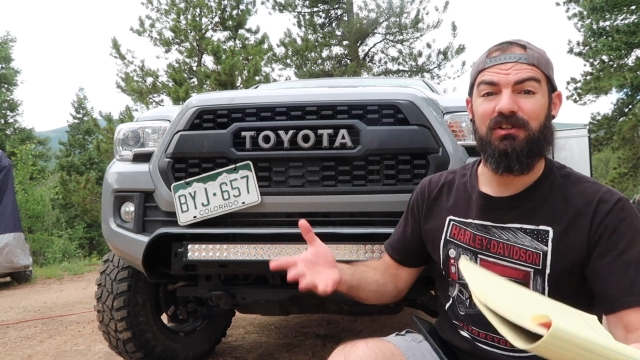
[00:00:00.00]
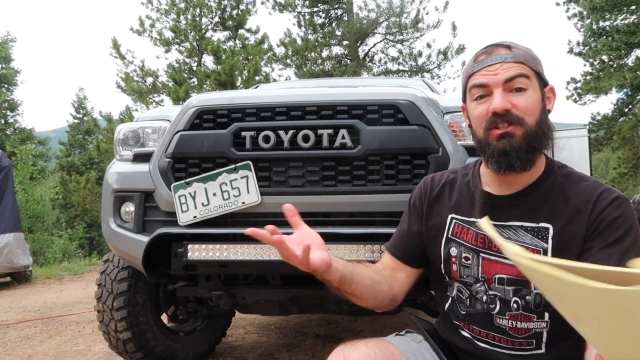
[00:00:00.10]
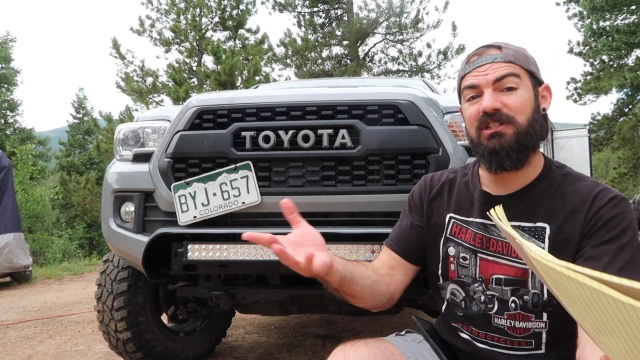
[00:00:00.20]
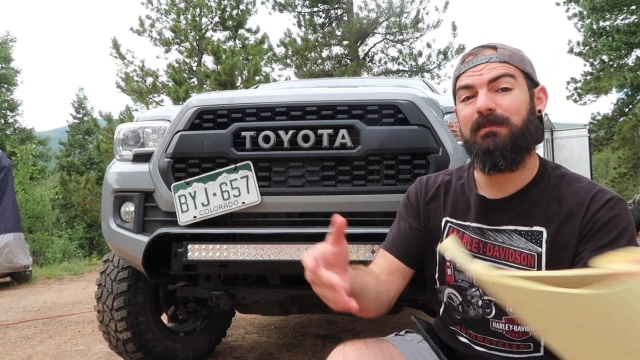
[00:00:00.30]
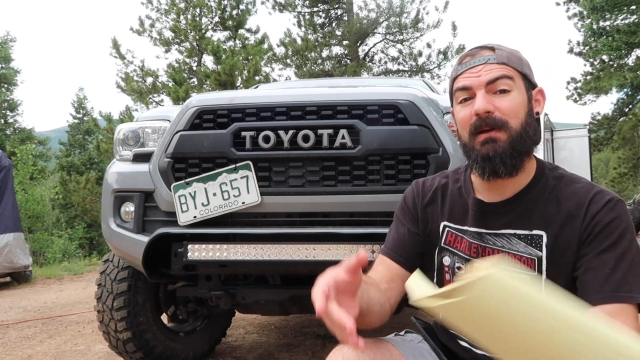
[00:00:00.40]
So it
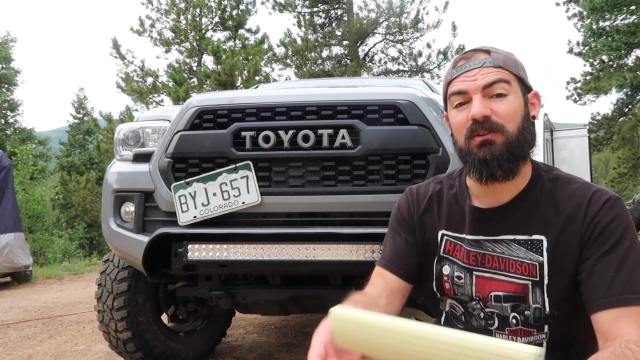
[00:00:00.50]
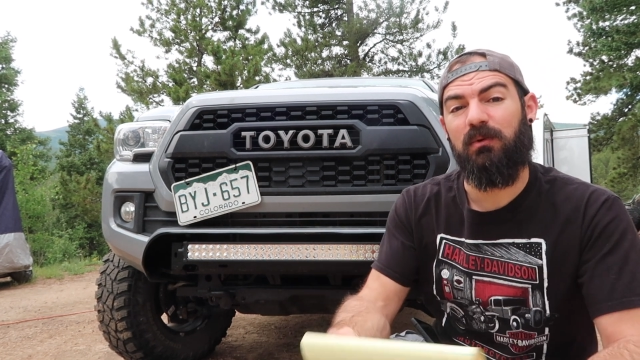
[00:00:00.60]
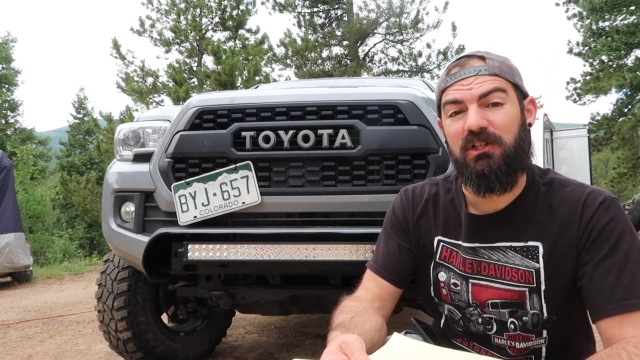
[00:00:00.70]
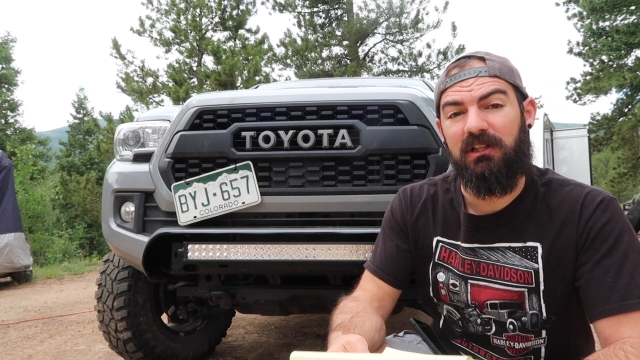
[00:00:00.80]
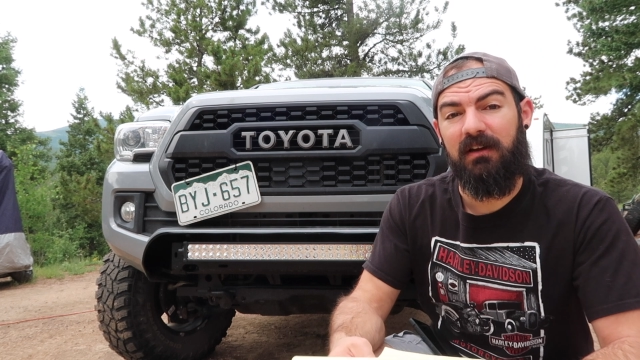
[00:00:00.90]
just depends on
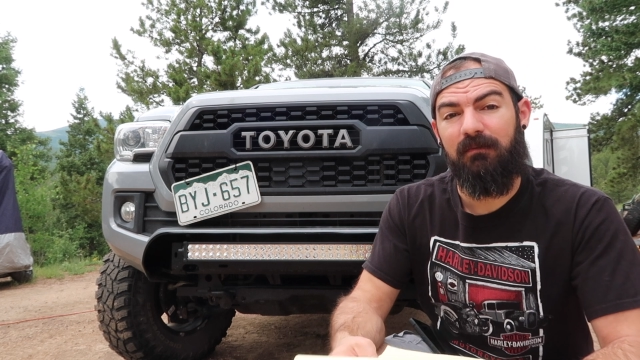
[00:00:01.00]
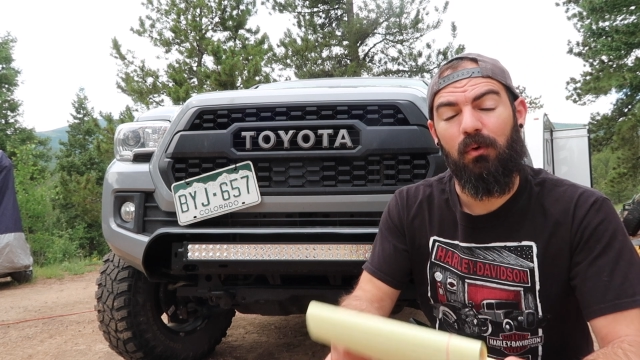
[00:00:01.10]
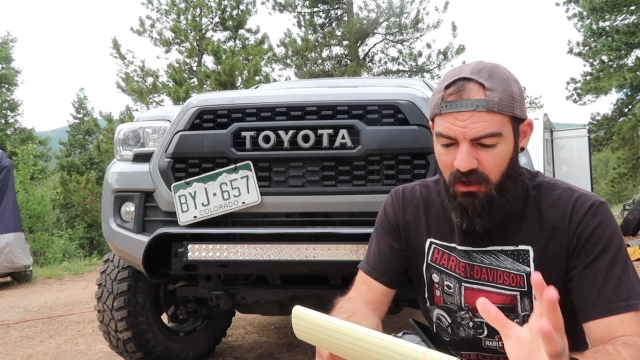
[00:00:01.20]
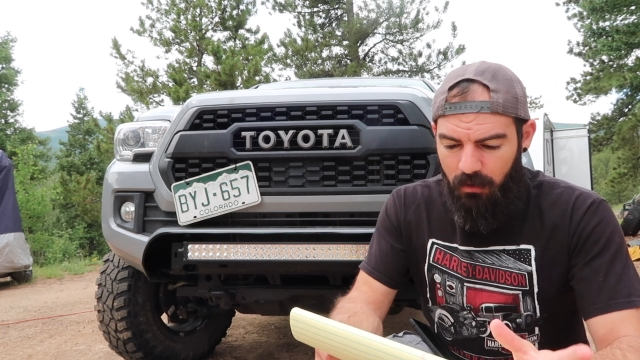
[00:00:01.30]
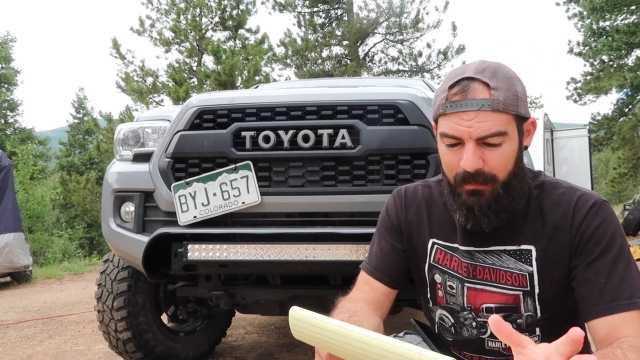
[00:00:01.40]
what you're looking
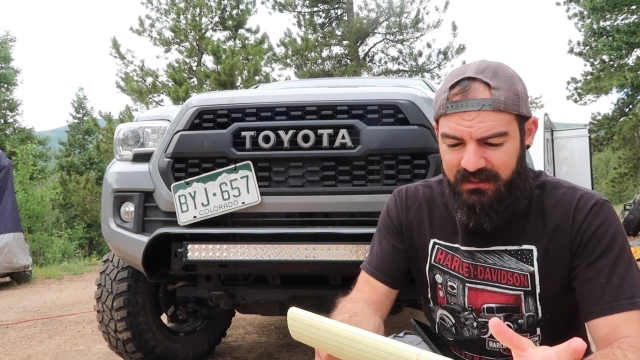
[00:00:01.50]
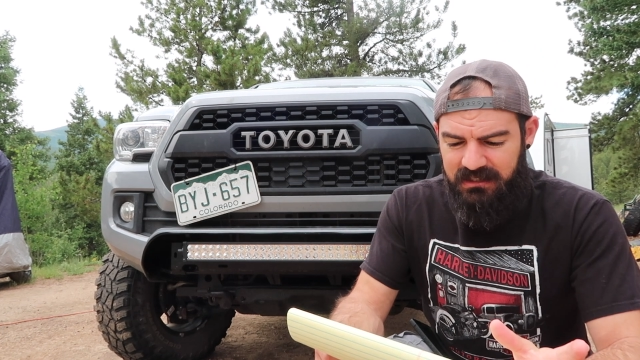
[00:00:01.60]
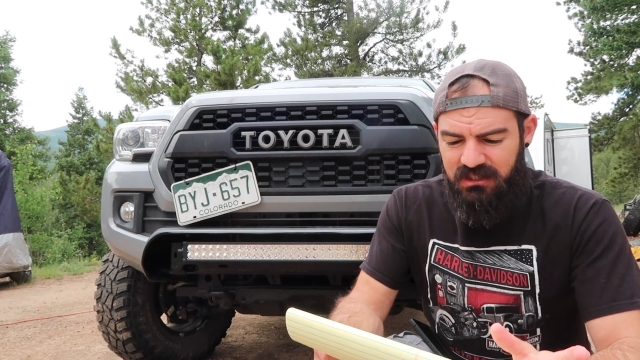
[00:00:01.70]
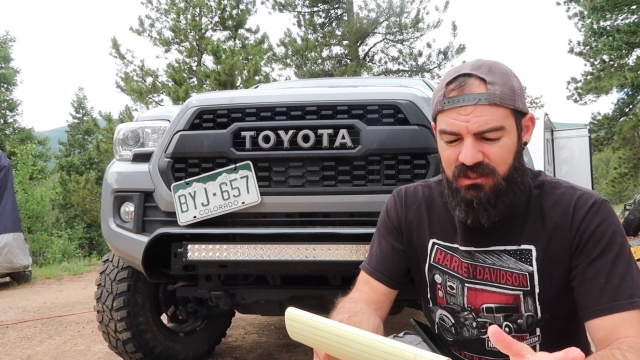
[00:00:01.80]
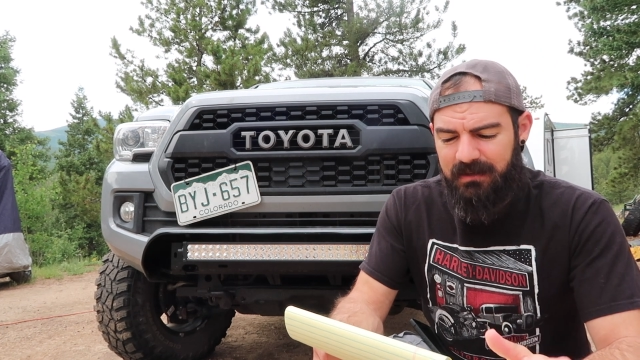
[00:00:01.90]
for. Going back
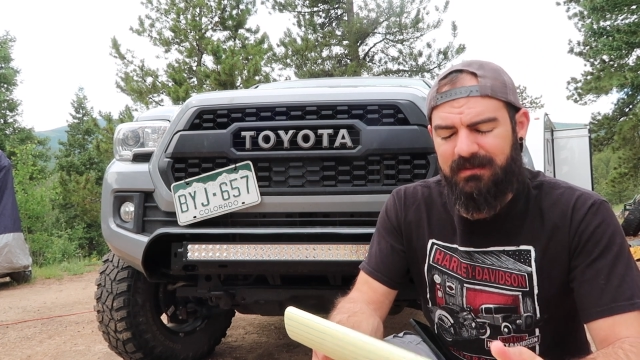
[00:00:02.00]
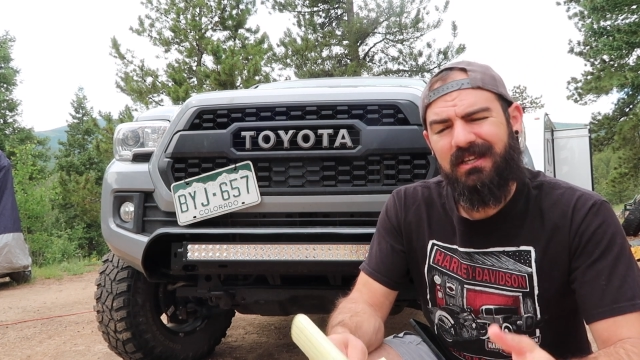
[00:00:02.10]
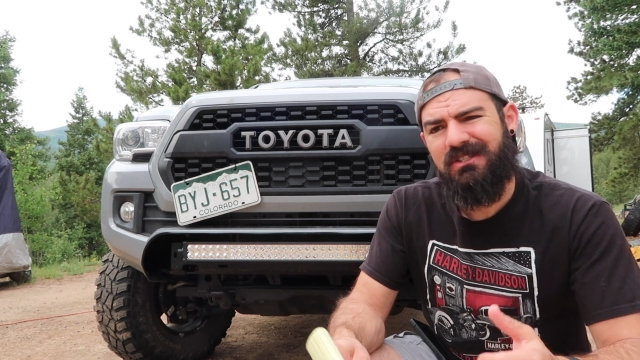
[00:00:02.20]
to Jeeps.